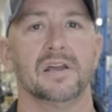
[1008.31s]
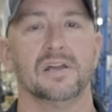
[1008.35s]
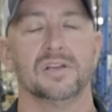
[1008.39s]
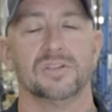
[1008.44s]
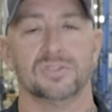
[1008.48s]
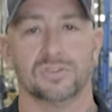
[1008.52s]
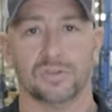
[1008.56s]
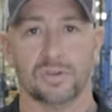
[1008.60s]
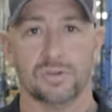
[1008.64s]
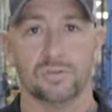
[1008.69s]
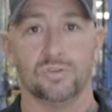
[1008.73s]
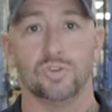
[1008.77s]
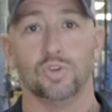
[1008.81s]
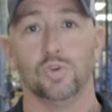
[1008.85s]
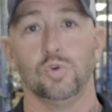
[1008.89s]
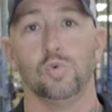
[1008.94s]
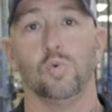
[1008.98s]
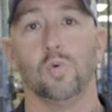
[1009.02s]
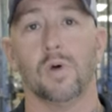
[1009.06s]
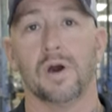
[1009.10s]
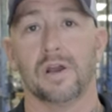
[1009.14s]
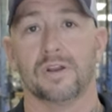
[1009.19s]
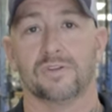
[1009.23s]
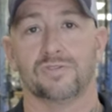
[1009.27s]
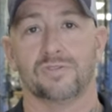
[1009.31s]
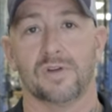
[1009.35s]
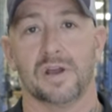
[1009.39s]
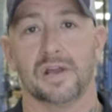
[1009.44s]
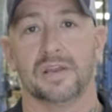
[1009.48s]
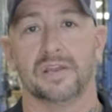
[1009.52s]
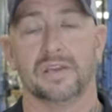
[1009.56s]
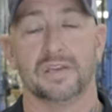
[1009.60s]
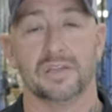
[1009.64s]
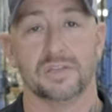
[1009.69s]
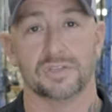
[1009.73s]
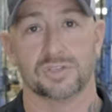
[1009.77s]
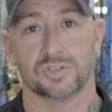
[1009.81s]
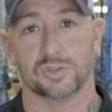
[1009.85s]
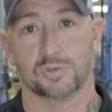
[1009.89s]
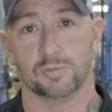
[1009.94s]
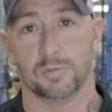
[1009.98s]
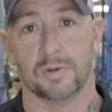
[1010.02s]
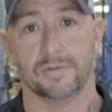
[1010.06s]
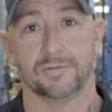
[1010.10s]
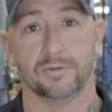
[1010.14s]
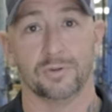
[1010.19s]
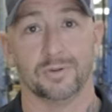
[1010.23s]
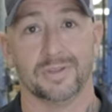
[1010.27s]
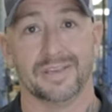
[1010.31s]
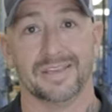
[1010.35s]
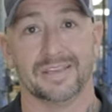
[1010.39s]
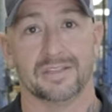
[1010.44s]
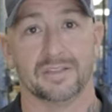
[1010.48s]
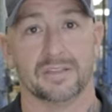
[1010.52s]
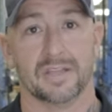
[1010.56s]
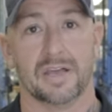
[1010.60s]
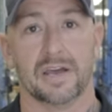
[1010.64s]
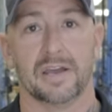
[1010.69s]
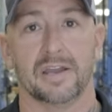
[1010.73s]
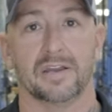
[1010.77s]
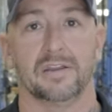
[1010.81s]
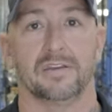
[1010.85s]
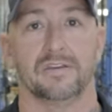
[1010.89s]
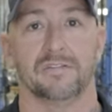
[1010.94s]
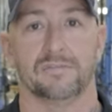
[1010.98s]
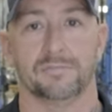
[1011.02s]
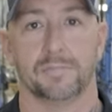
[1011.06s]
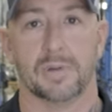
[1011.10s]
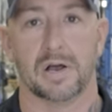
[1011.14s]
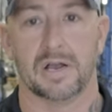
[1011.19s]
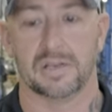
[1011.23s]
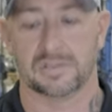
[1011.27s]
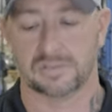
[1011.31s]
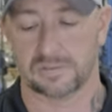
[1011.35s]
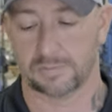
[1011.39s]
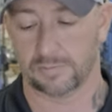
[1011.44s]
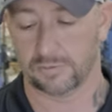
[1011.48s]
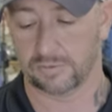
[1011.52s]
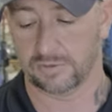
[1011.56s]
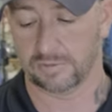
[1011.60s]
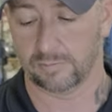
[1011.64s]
So you do want to try to get a swivel in line if possible.